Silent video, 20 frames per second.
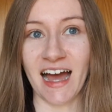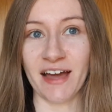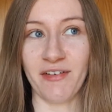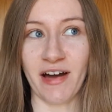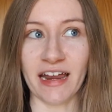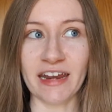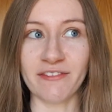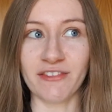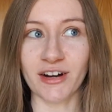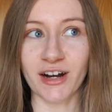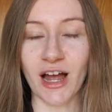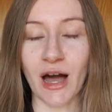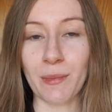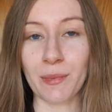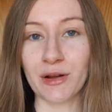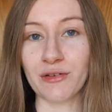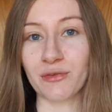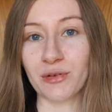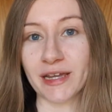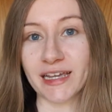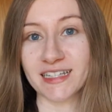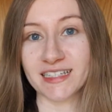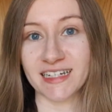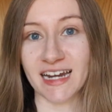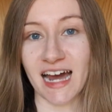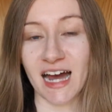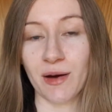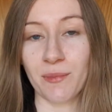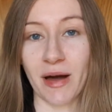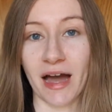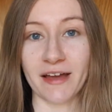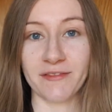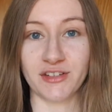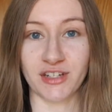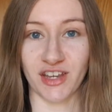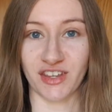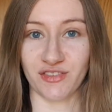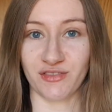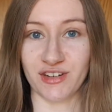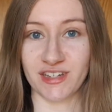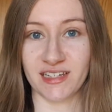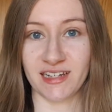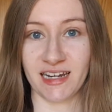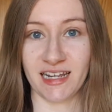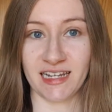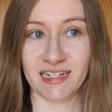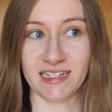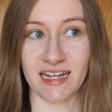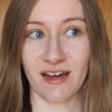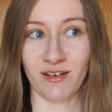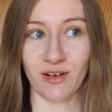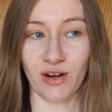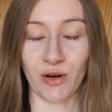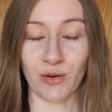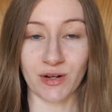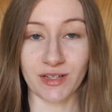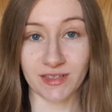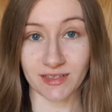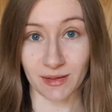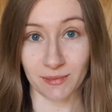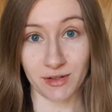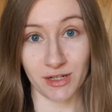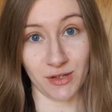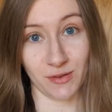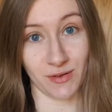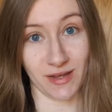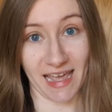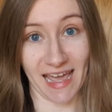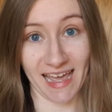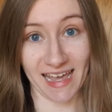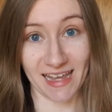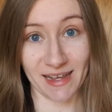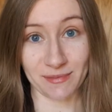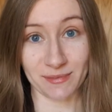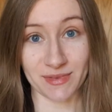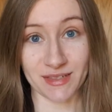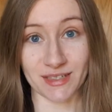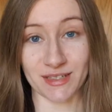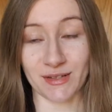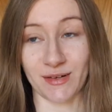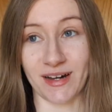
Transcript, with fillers: I've had it for a couple of weeks now, but I've just recently downloaded some new games,